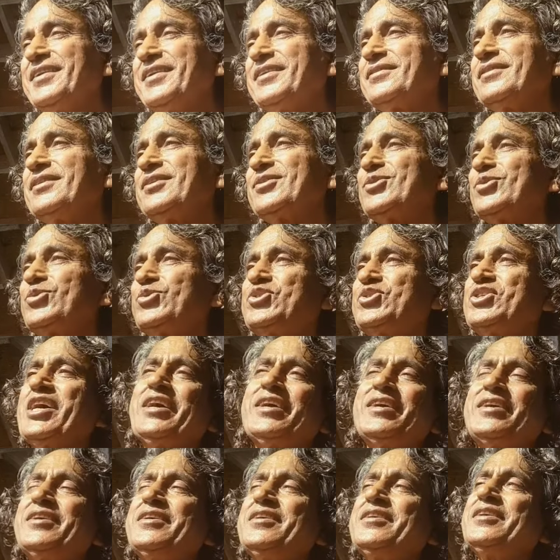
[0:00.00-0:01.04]
This
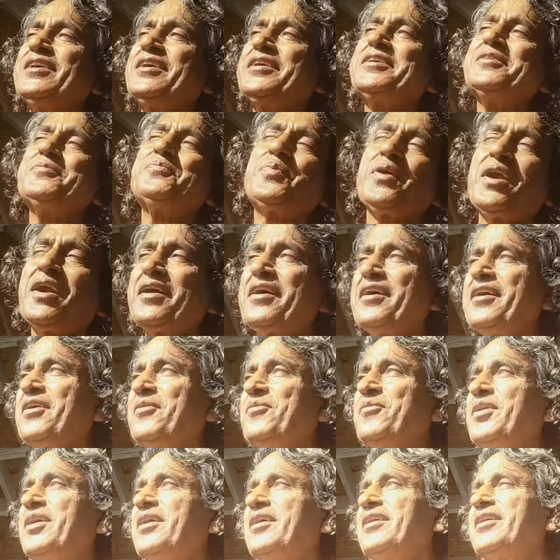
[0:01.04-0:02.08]
Ujjayi, any
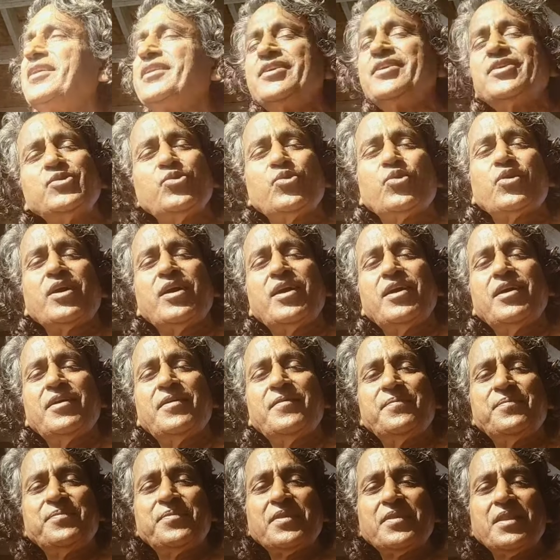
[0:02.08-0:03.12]
pranayama, any yoga,
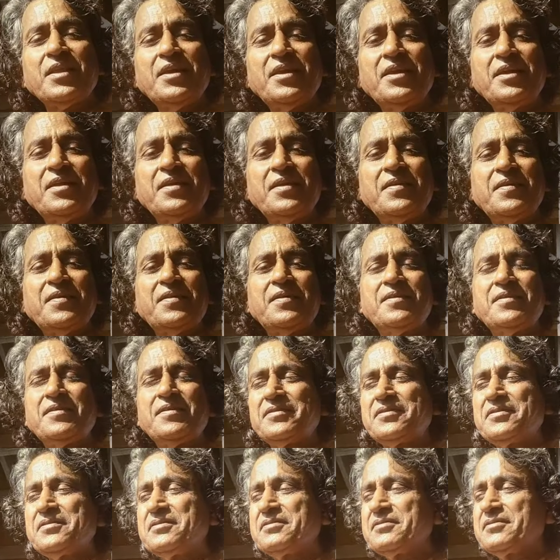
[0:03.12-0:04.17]

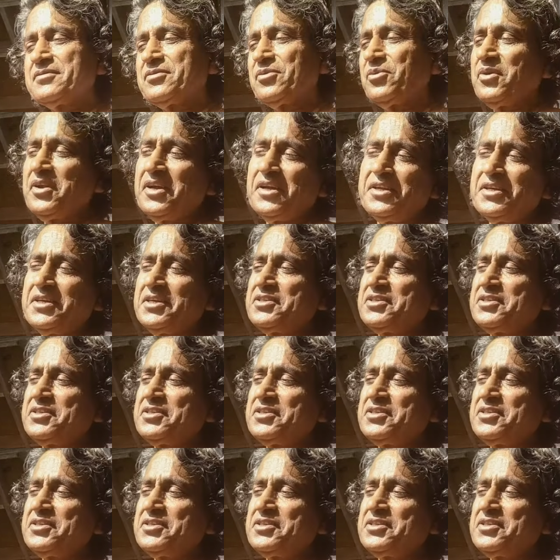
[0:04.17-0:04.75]
Kundalini